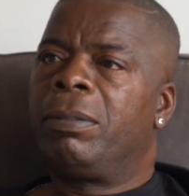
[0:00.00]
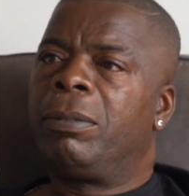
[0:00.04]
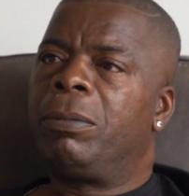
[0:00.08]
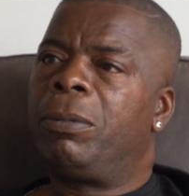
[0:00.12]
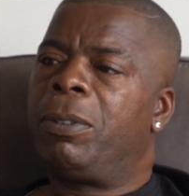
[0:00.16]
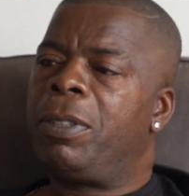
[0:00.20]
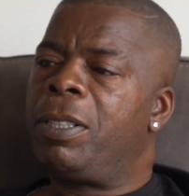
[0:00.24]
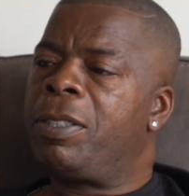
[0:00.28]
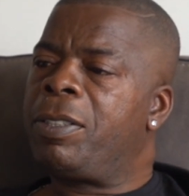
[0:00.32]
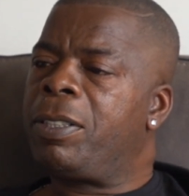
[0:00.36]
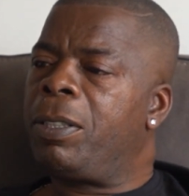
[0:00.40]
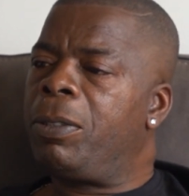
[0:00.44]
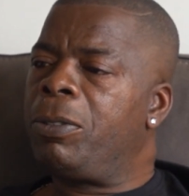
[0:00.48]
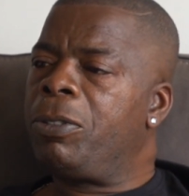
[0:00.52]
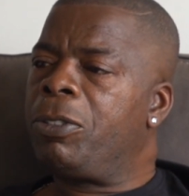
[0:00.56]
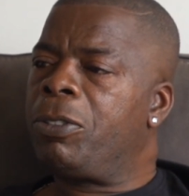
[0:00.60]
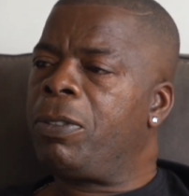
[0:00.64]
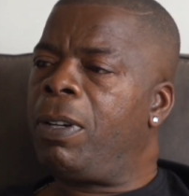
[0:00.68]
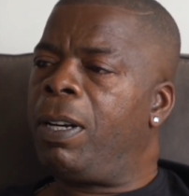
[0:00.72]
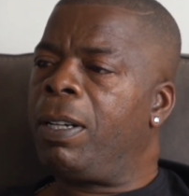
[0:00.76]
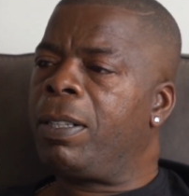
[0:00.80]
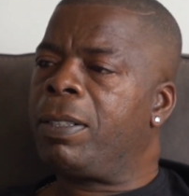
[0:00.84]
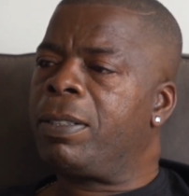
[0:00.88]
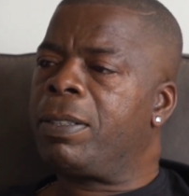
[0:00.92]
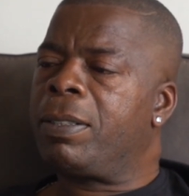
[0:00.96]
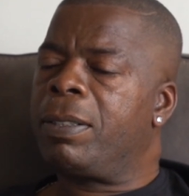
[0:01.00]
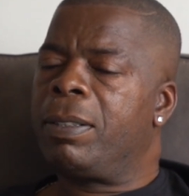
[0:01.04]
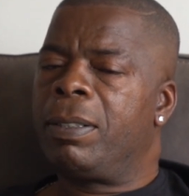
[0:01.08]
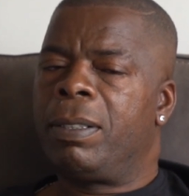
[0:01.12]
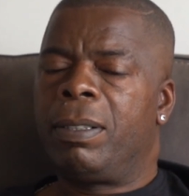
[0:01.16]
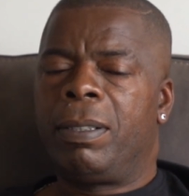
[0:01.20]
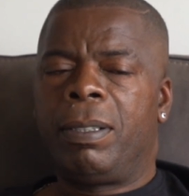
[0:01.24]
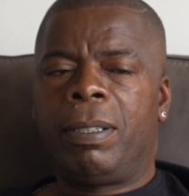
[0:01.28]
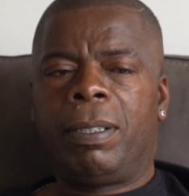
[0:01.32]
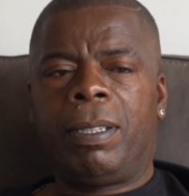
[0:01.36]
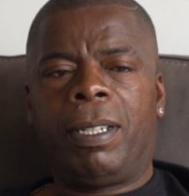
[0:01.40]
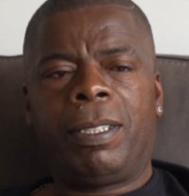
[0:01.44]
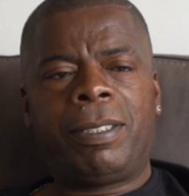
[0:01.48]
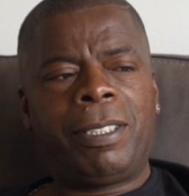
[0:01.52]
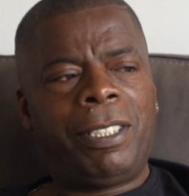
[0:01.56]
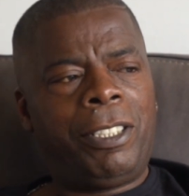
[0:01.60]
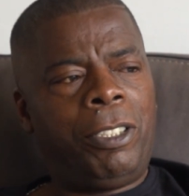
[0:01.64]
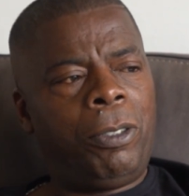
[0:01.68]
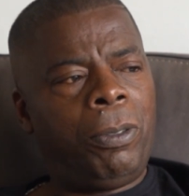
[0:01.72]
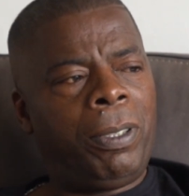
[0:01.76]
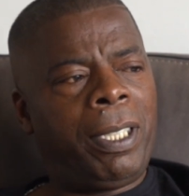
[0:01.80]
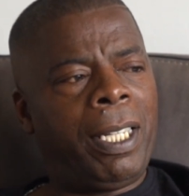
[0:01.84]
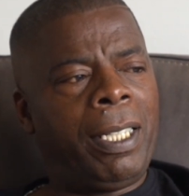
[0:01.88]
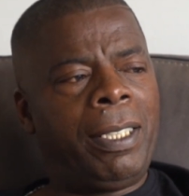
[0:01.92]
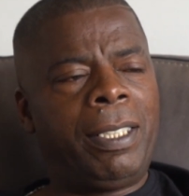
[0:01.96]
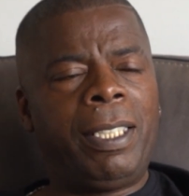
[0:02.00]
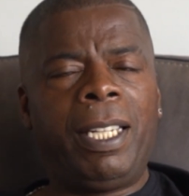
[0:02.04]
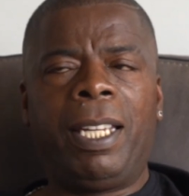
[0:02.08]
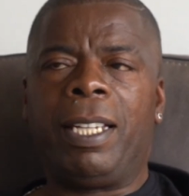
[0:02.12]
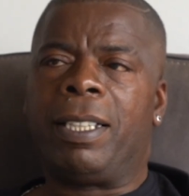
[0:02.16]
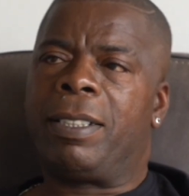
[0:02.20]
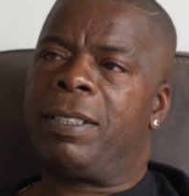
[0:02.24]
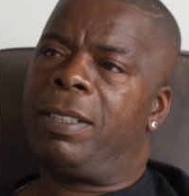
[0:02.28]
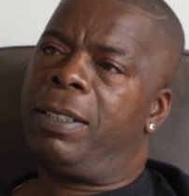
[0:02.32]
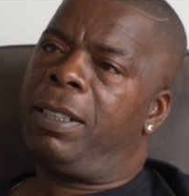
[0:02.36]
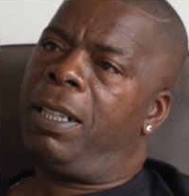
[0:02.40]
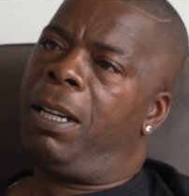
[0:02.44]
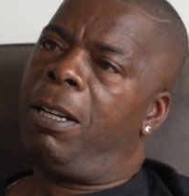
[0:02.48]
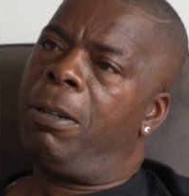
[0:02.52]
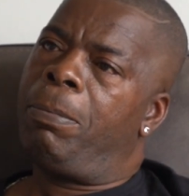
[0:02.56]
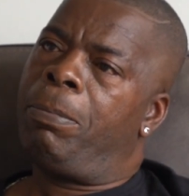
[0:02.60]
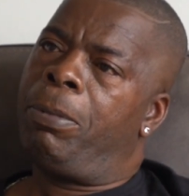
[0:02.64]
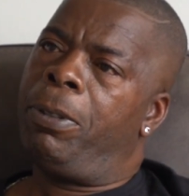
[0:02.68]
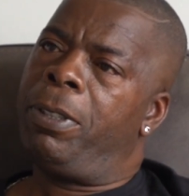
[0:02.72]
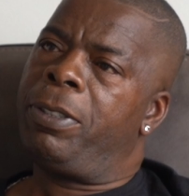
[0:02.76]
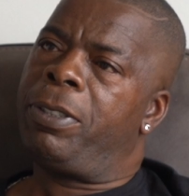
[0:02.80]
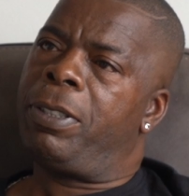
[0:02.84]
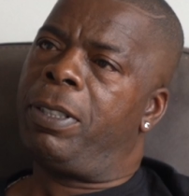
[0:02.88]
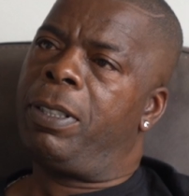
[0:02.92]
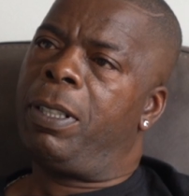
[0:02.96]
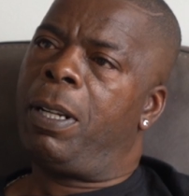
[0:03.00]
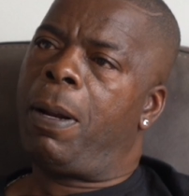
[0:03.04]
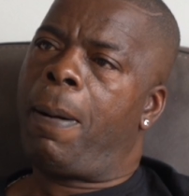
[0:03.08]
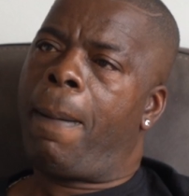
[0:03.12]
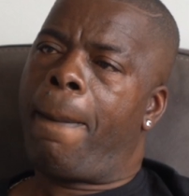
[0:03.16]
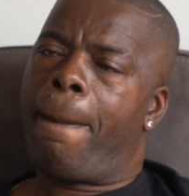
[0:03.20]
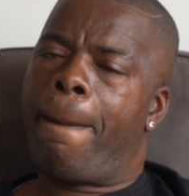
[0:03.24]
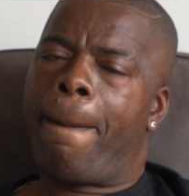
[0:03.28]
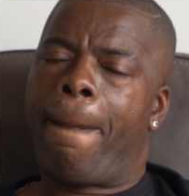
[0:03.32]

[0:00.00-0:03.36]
Want to sell drugs? I said, you'll get nicked and go to prison.